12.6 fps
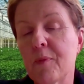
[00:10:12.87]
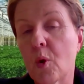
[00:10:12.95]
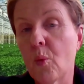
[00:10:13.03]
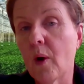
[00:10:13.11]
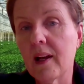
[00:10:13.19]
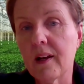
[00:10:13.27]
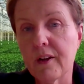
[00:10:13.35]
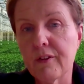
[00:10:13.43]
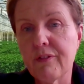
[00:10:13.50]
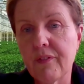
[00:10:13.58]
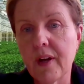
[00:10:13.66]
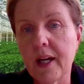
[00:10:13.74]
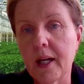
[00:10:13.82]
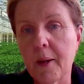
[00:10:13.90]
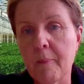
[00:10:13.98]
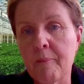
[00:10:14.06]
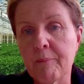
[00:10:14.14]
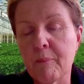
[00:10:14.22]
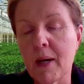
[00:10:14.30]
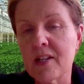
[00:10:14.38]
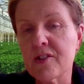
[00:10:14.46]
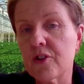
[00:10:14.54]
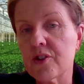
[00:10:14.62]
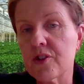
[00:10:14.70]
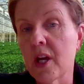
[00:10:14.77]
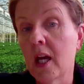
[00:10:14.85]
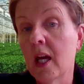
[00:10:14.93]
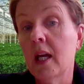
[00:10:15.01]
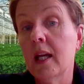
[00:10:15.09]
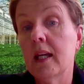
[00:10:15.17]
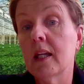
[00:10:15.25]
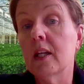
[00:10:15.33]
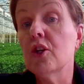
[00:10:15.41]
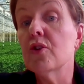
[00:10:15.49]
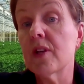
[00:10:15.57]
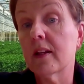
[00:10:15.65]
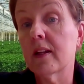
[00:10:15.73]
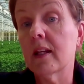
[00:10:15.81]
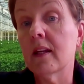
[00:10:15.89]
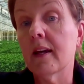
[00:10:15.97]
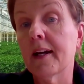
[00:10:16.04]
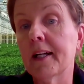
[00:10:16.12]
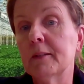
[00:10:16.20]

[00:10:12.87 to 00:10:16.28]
wildlife Masters, using the